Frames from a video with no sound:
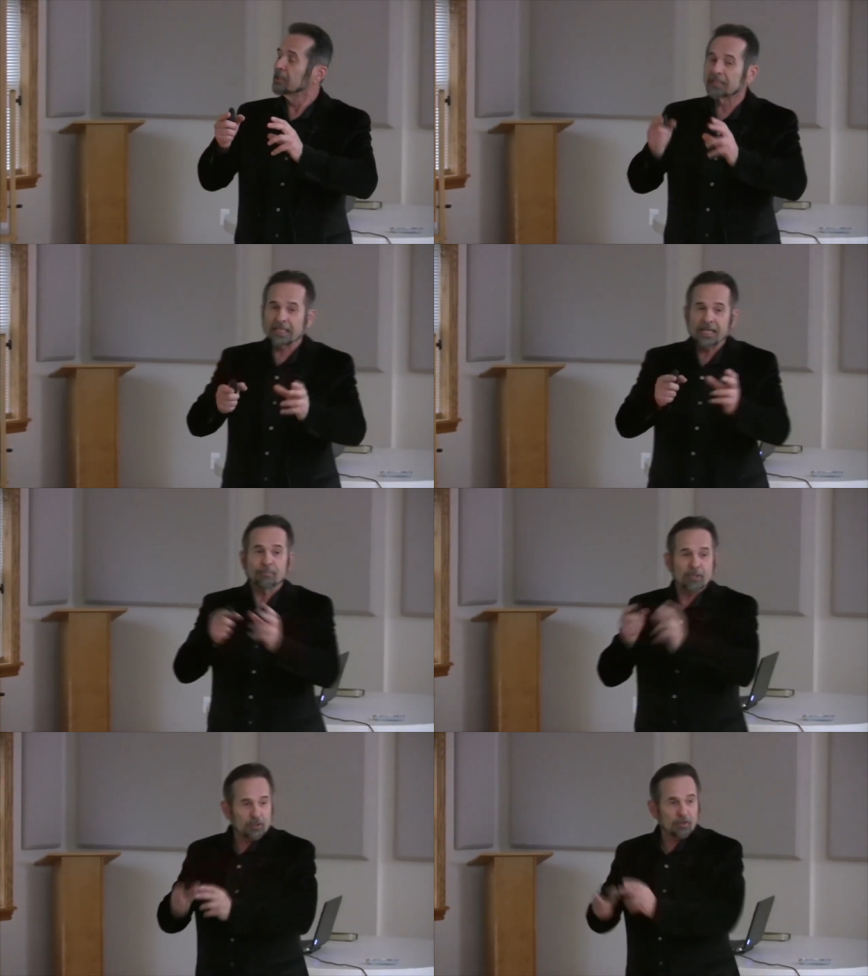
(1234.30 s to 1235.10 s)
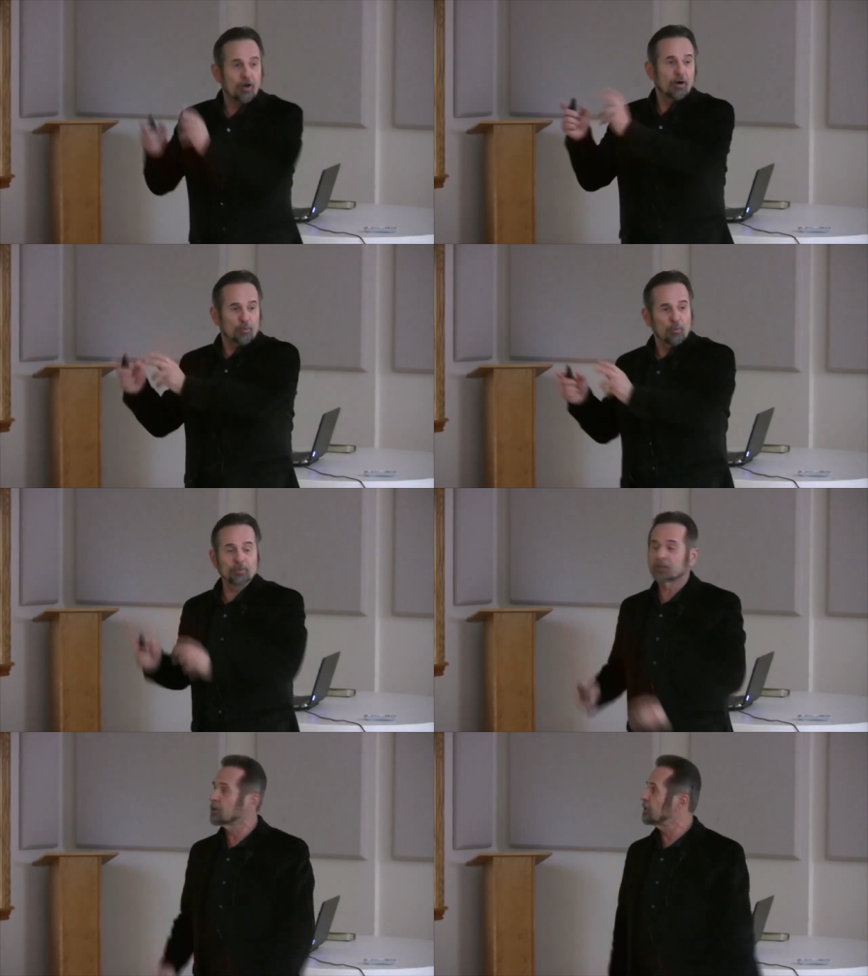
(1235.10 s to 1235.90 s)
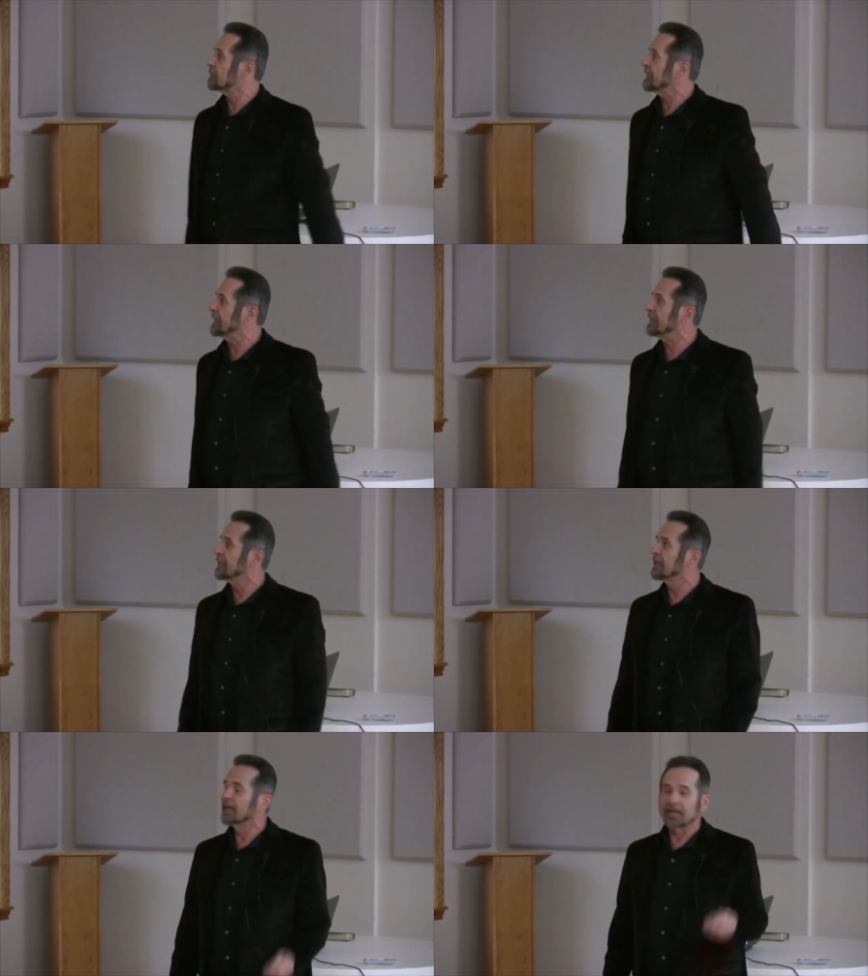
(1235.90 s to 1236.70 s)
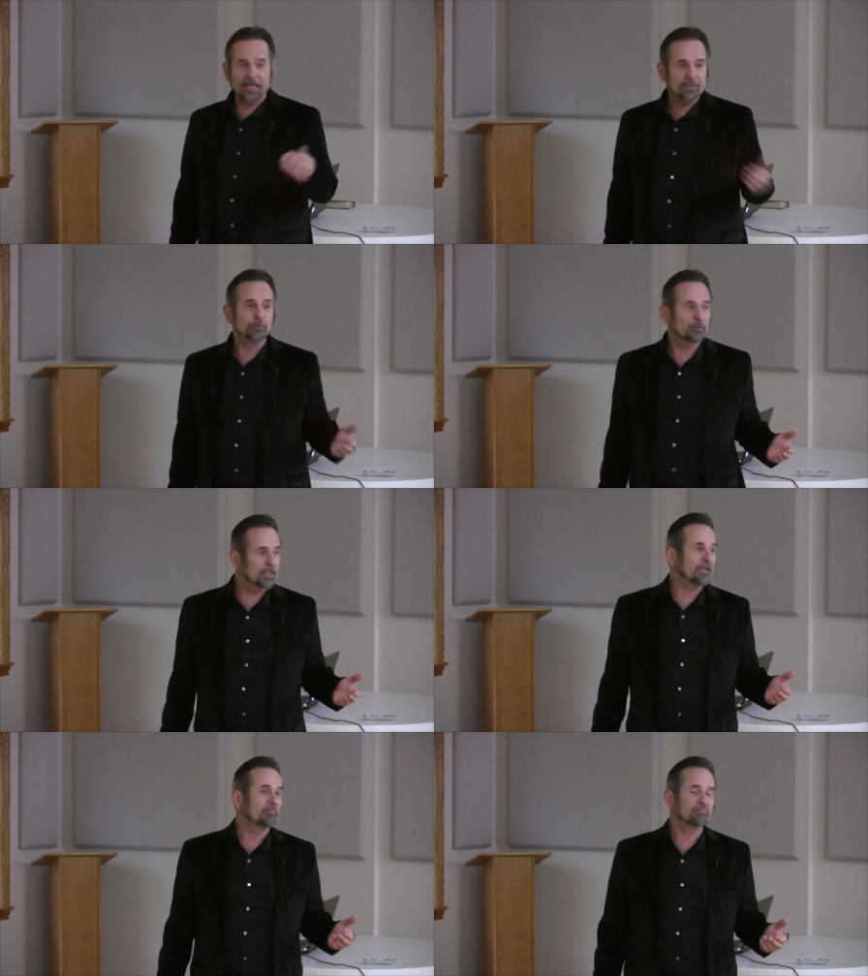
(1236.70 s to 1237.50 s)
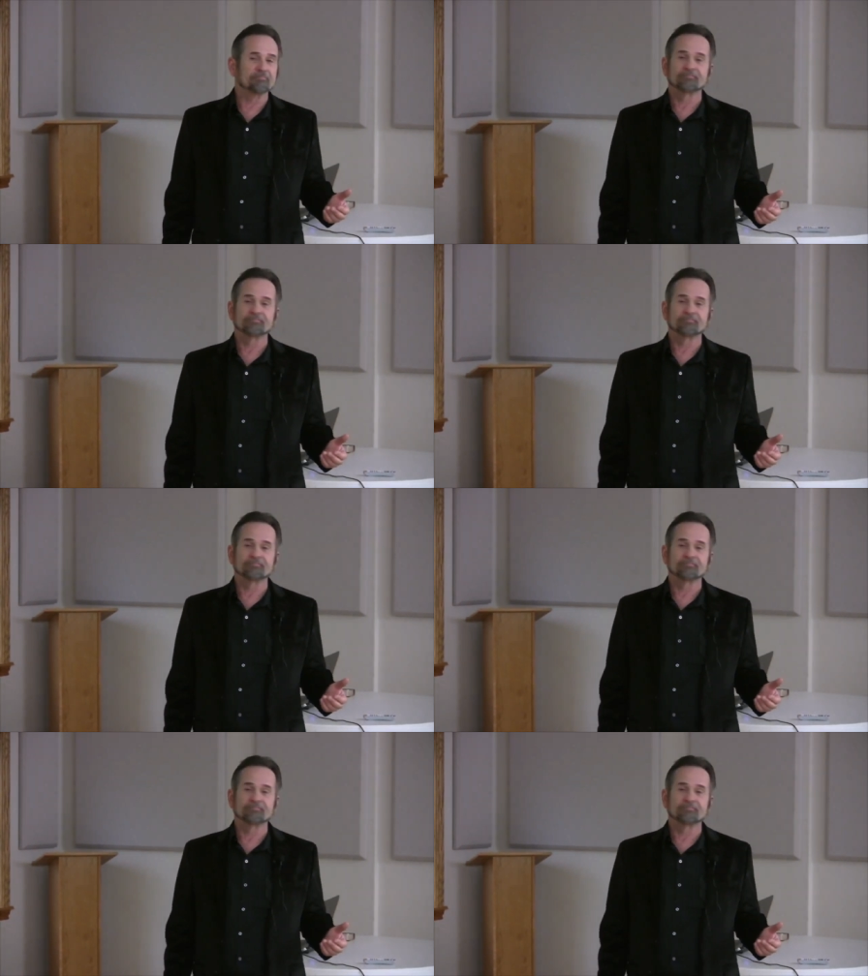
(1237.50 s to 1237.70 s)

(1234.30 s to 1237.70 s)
to keep this law in Romans thirteen, eight through ten?